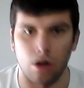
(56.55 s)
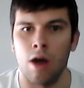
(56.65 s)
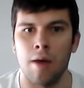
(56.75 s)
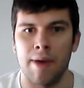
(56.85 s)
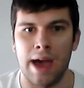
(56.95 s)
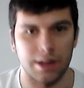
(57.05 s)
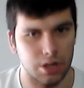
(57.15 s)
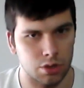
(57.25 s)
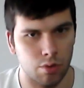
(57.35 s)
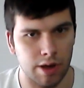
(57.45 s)
I am back
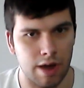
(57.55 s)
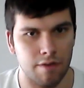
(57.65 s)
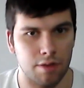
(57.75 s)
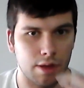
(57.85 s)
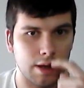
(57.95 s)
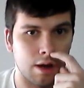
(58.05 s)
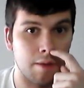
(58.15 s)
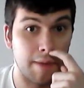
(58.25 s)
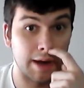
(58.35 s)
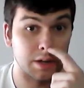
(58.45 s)
into doing everything. I am back